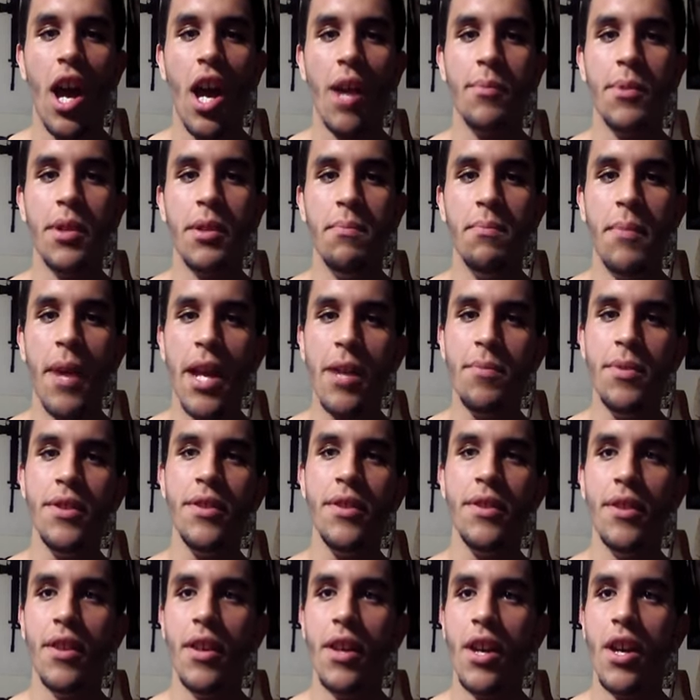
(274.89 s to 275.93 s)

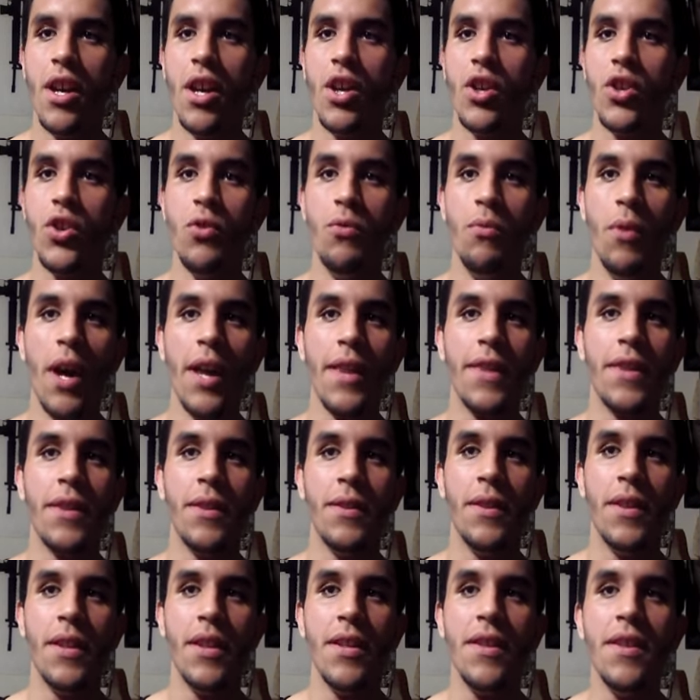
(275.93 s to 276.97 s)
Maybe
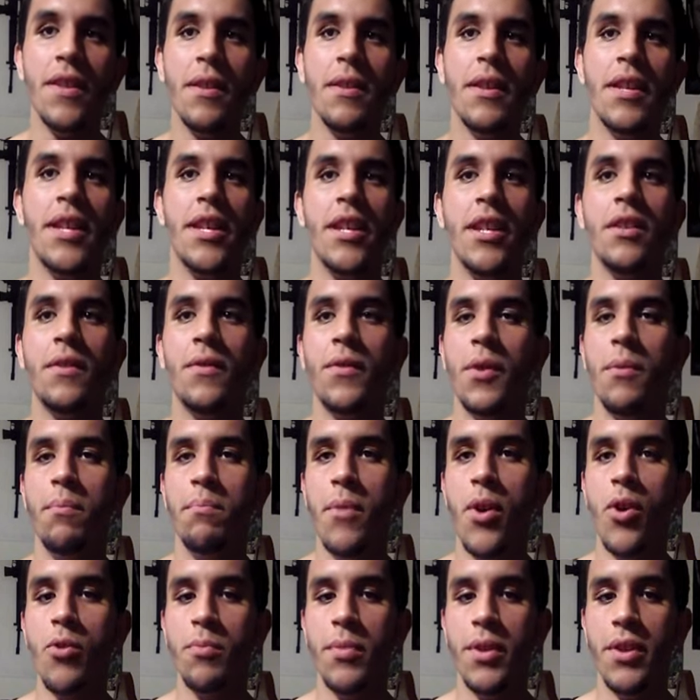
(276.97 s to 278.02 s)
in the heat of the
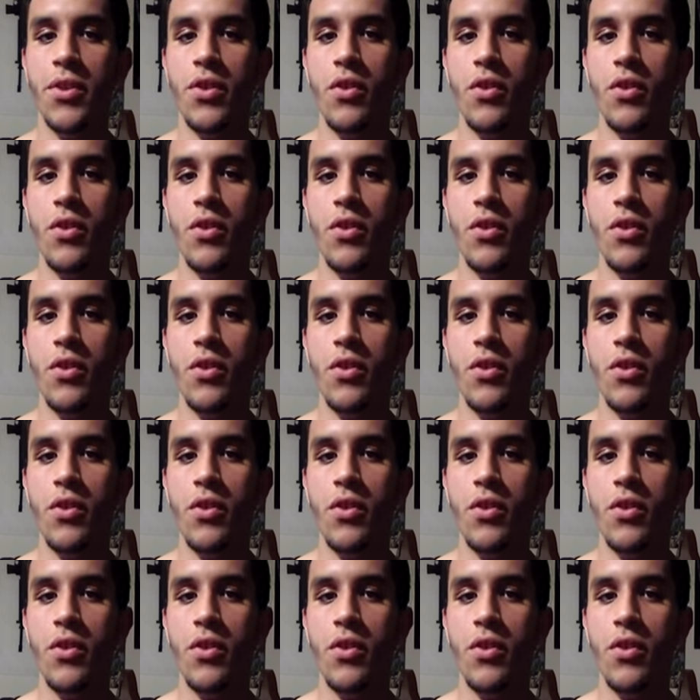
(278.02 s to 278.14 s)
moment,